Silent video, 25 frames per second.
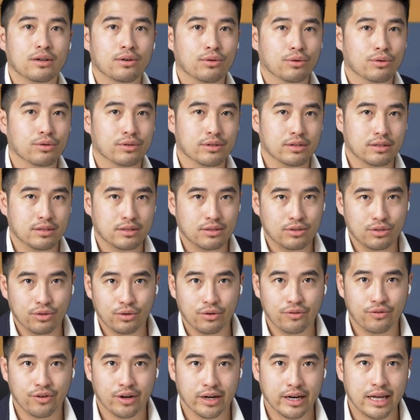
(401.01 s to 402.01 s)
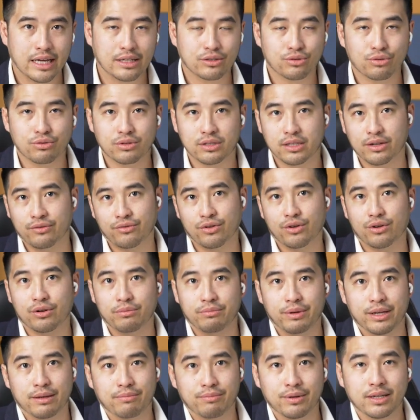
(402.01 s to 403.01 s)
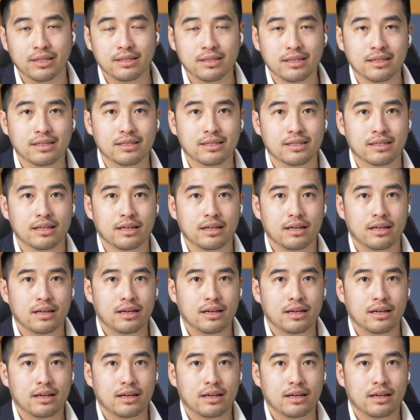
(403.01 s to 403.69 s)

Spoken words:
audit your financials if you're a big business.